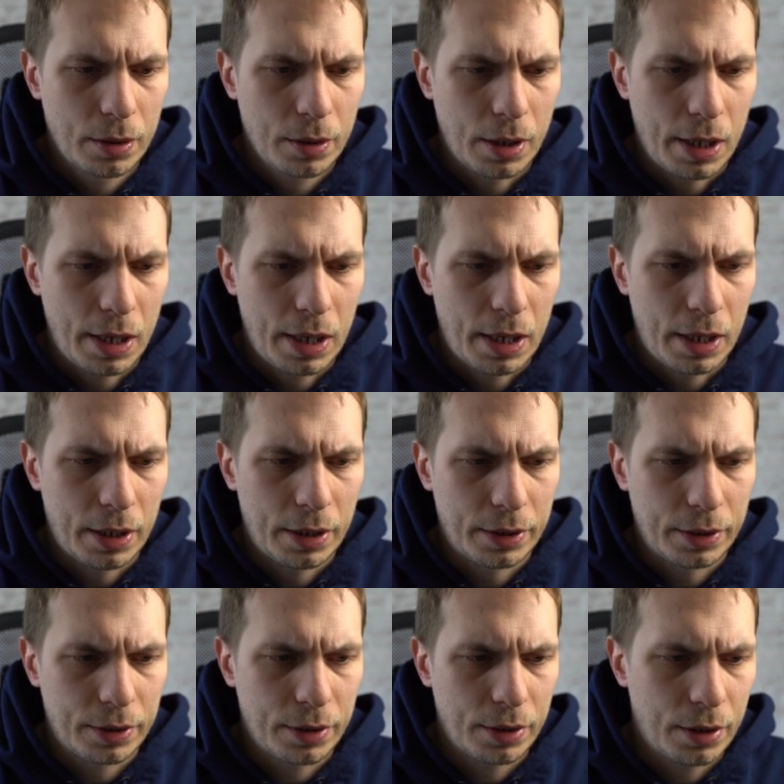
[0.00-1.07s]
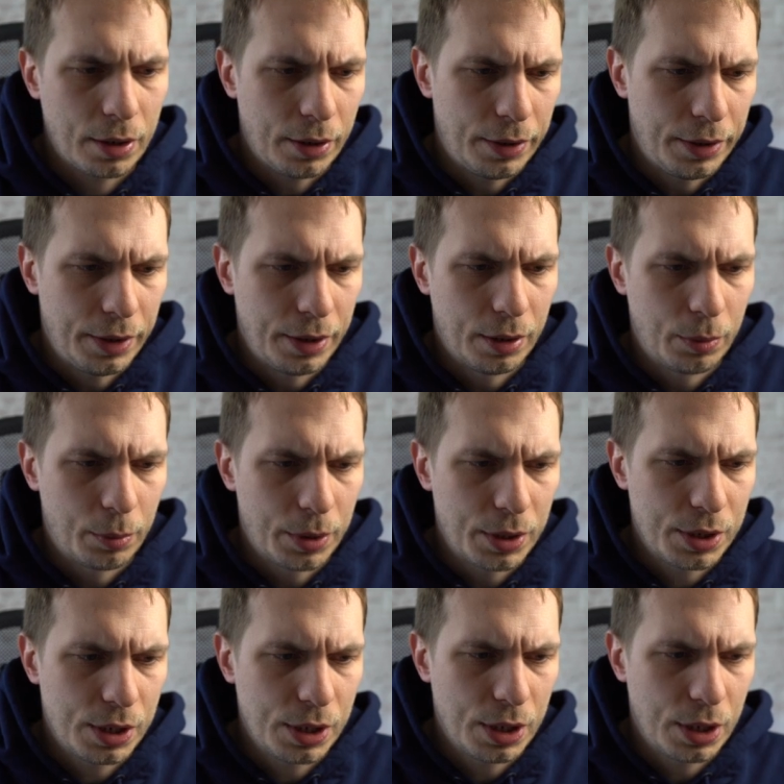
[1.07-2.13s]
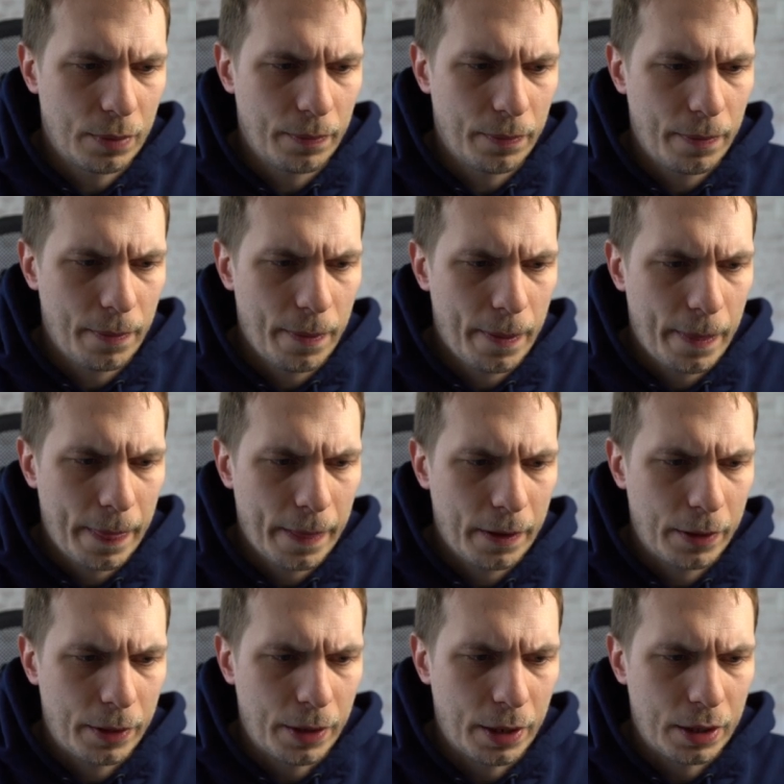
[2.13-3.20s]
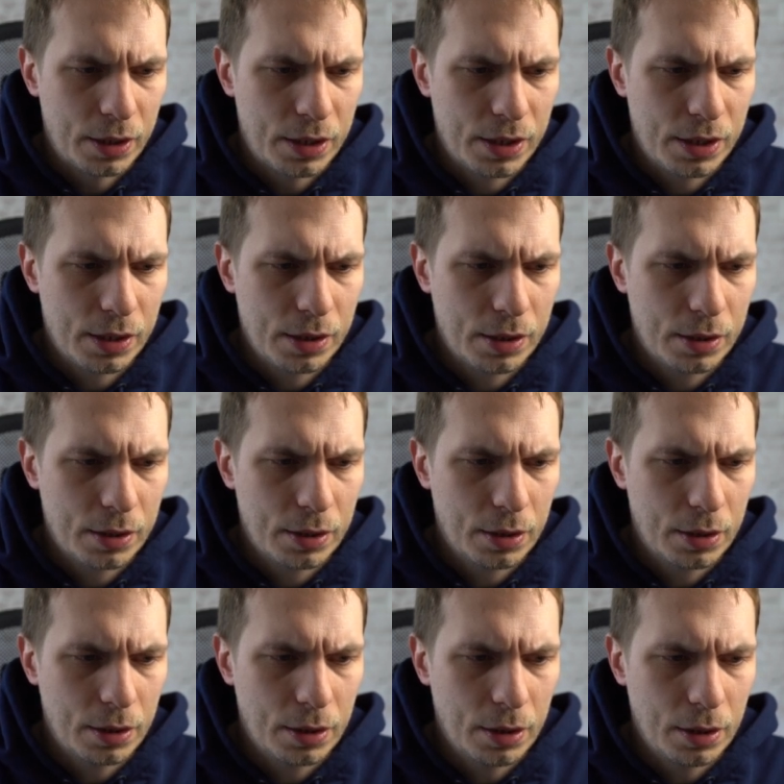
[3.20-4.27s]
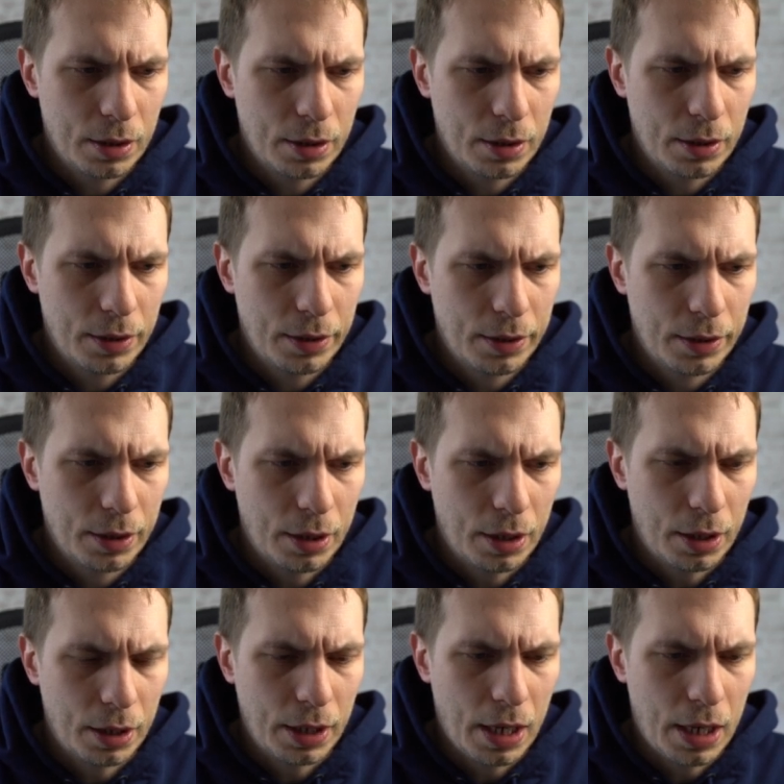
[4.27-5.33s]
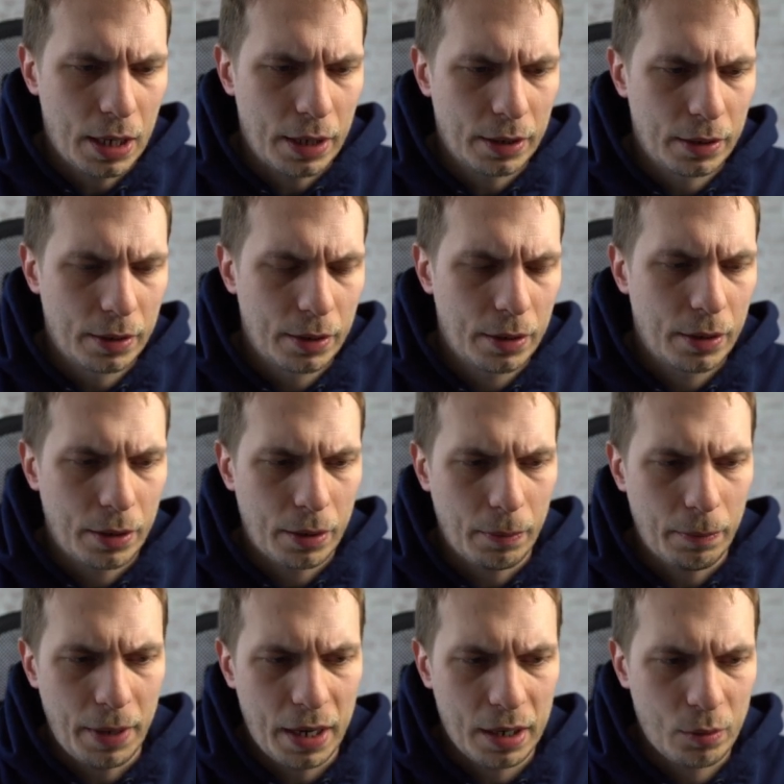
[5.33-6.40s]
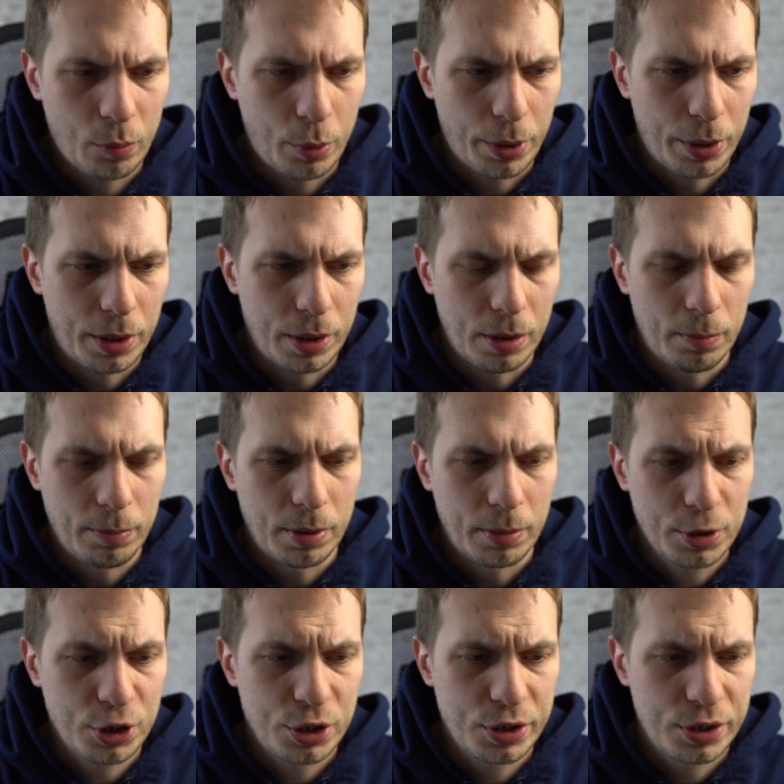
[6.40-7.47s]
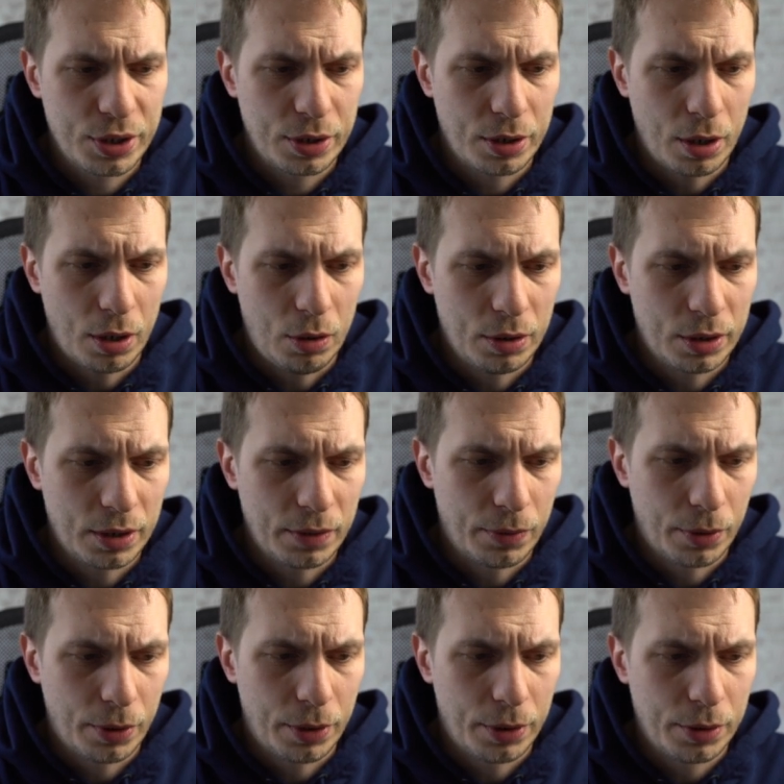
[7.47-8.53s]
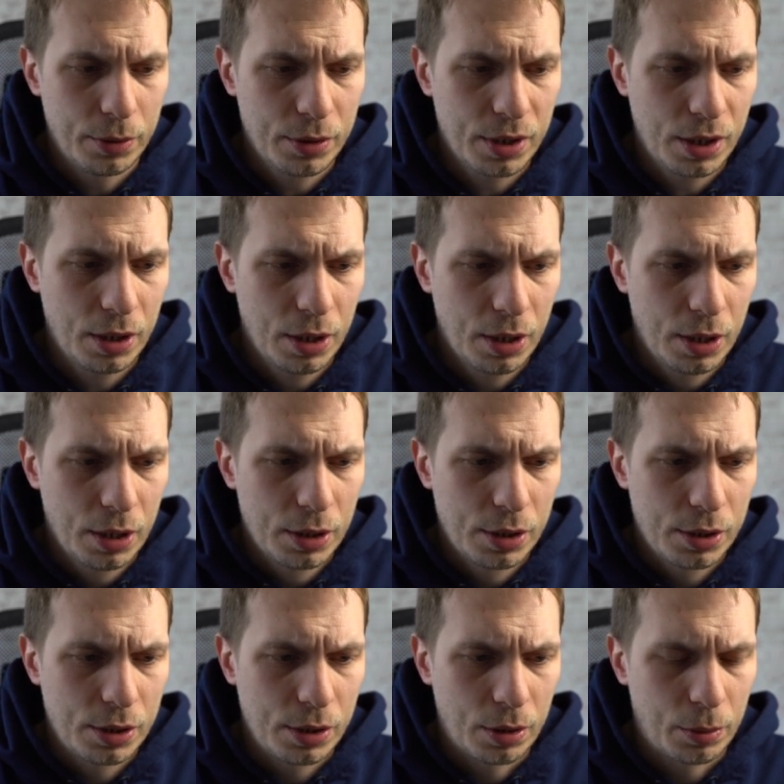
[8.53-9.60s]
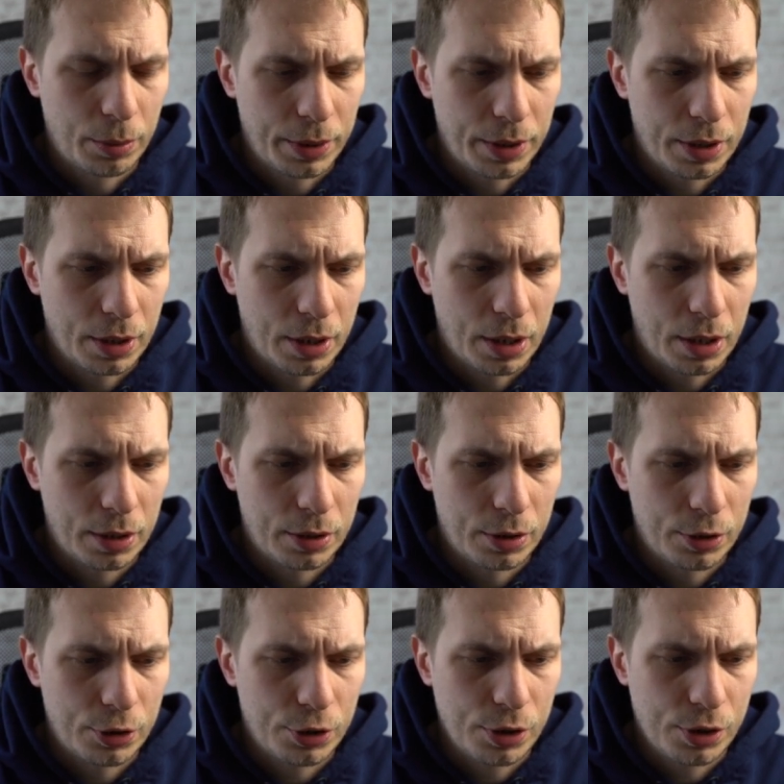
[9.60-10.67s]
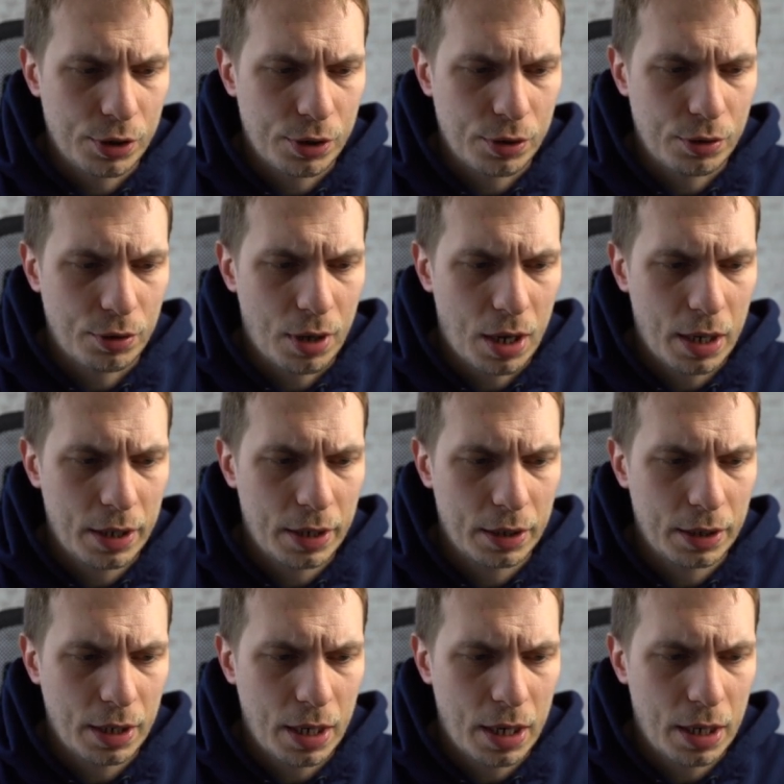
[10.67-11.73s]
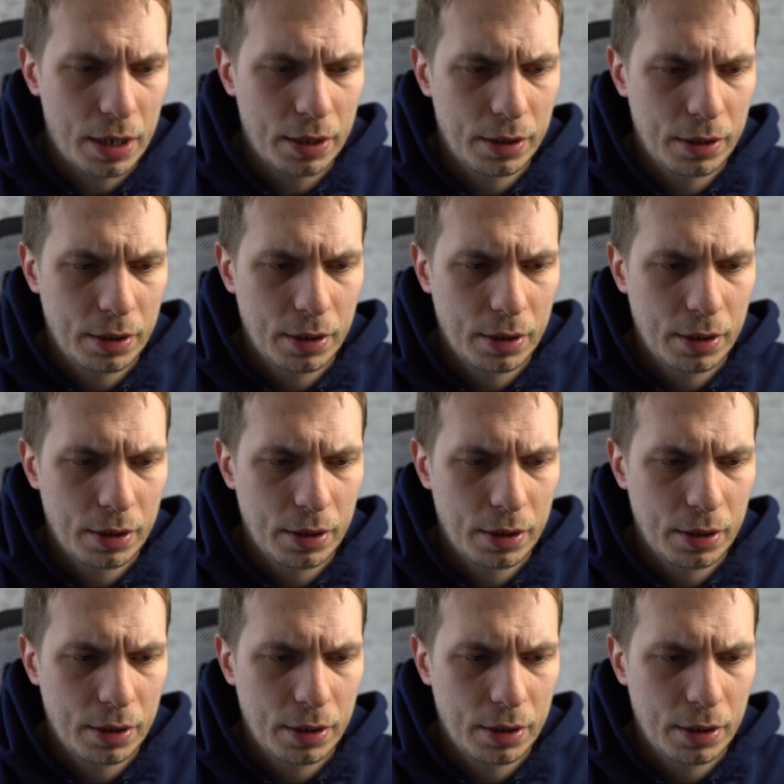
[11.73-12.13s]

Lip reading: And here we see that it's again back with the permissions only for the user. So we can just try it again,